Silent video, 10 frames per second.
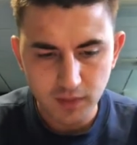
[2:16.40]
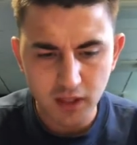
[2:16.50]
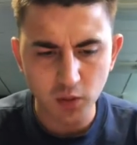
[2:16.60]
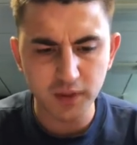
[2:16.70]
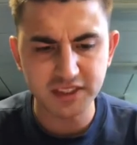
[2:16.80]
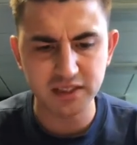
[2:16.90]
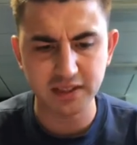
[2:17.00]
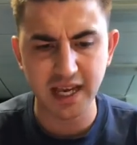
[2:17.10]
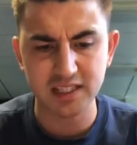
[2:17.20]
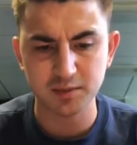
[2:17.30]
The witches
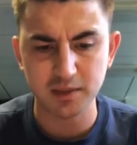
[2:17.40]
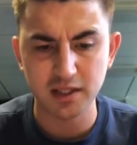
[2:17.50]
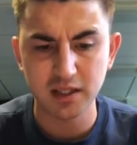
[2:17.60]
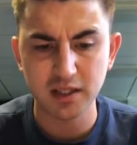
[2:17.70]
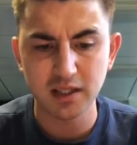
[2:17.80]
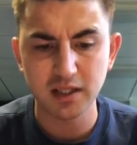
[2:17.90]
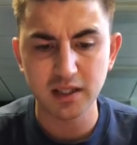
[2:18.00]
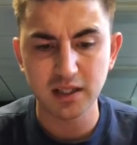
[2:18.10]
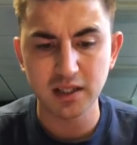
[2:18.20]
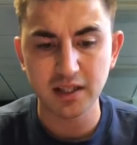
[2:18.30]
gasped.
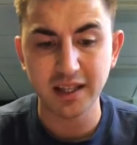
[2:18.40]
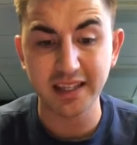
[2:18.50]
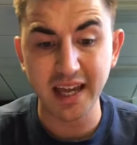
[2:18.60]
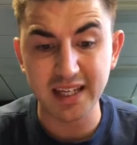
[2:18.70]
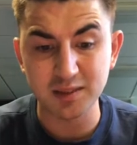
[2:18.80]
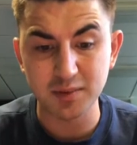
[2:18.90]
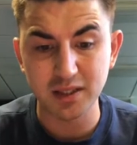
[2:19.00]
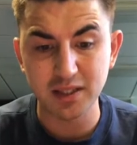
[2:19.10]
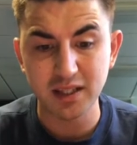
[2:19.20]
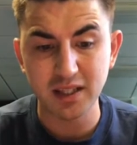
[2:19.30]
They
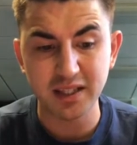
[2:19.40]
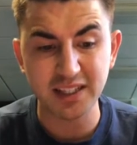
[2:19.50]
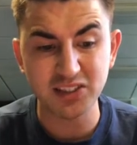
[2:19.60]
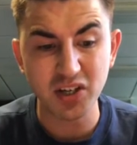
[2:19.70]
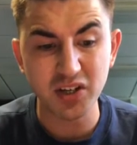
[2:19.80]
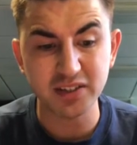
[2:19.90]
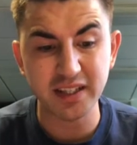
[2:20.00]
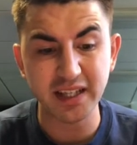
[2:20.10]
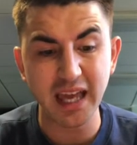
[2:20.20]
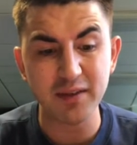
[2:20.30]
turned and
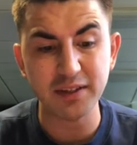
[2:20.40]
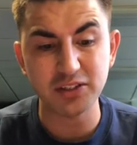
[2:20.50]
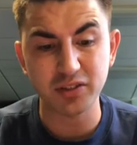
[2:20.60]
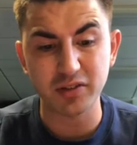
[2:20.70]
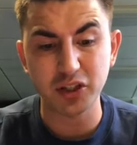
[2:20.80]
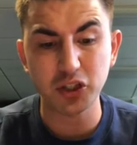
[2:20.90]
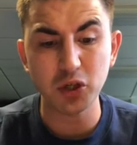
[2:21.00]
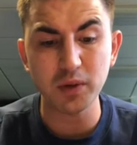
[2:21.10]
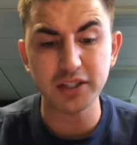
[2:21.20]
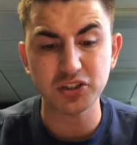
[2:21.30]
they gave each other a
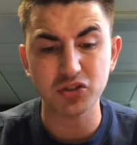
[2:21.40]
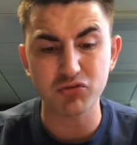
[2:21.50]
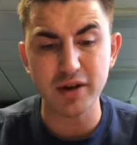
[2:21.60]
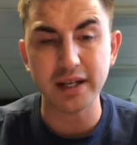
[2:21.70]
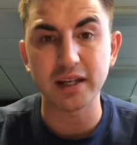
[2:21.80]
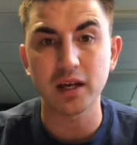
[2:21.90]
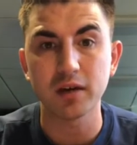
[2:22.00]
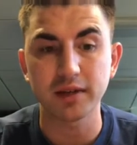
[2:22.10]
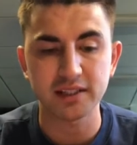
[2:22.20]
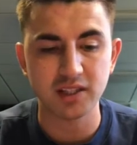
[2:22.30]
ghoulish grin of
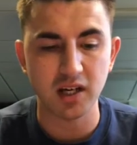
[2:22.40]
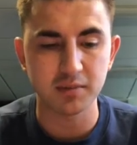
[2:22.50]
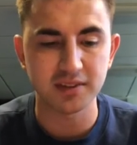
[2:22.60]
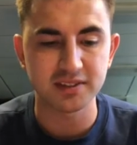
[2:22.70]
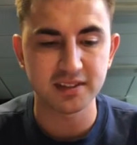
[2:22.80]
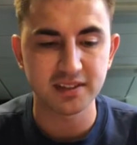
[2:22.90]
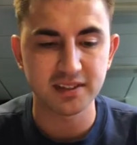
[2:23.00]
excitement.